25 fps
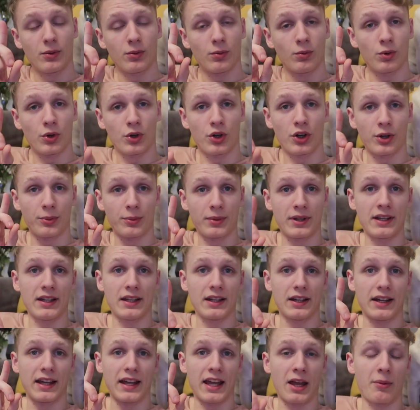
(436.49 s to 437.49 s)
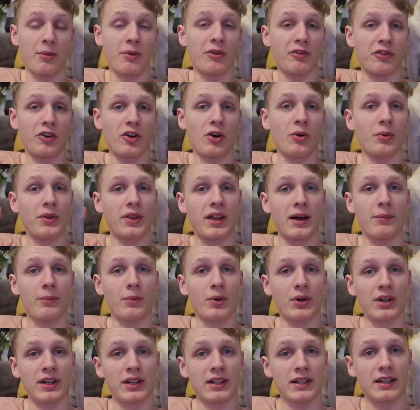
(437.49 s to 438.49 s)
we're going to be aiming for with that
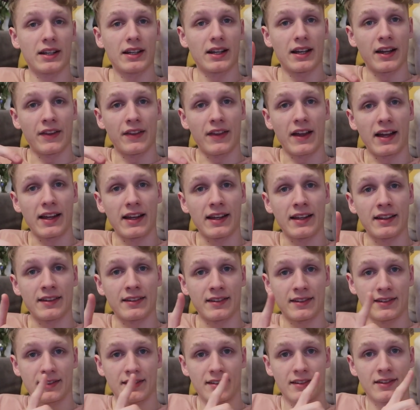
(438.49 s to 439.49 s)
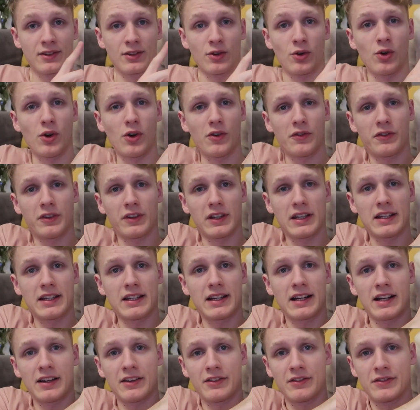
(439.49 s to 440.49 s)
money, and that is to hopefully
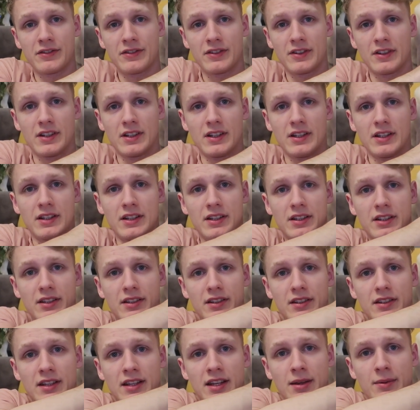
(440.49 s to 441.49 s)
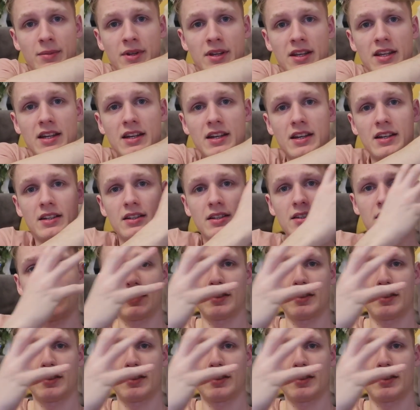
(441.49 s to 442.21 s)
have him here,